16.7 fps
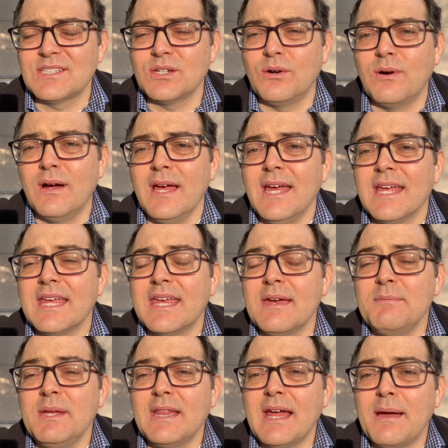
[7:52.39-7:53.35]
So
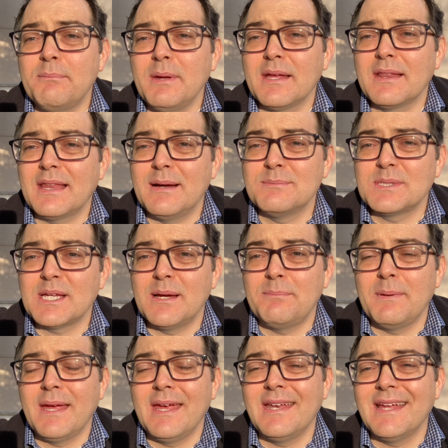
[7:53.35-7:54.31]
give me that big thumbs
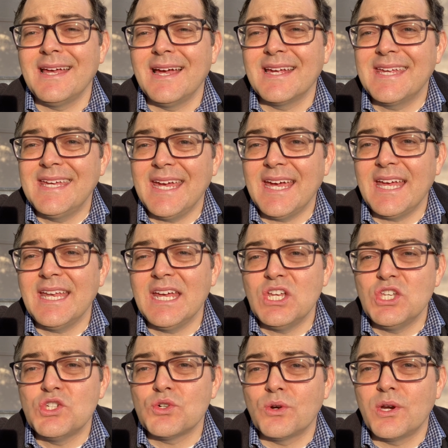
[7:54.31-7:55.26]
up, and again,
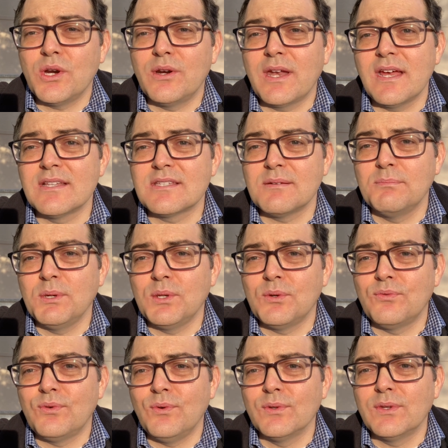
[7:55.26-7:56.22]
enjoy your day. It's a
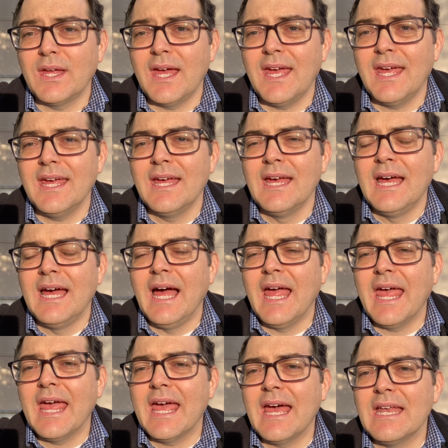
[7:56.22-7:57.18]
beautiful day,
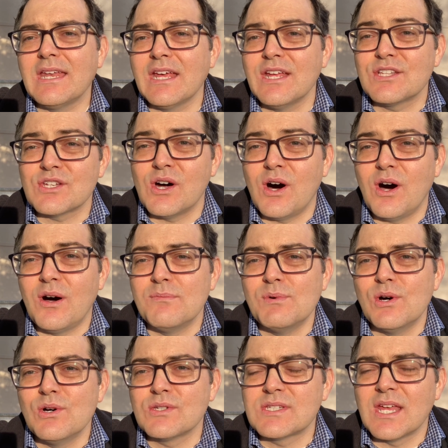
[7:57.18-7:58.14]
and it's
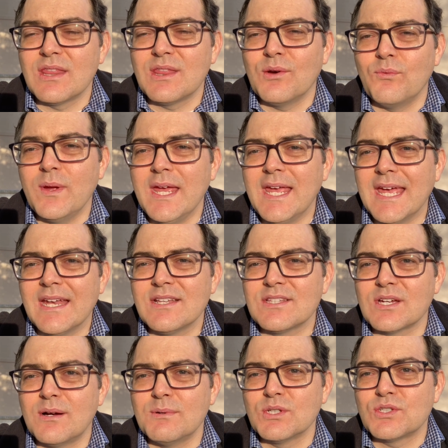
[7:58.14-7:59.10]
almost the weekend.
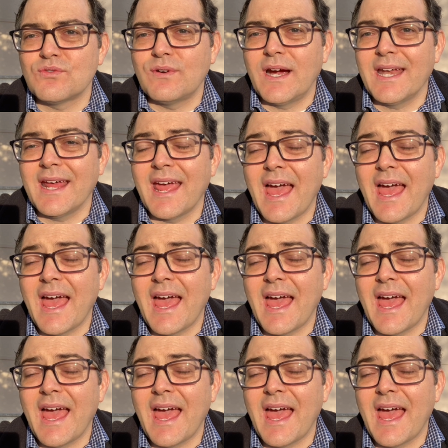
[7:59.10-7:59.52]
It's almost Friday.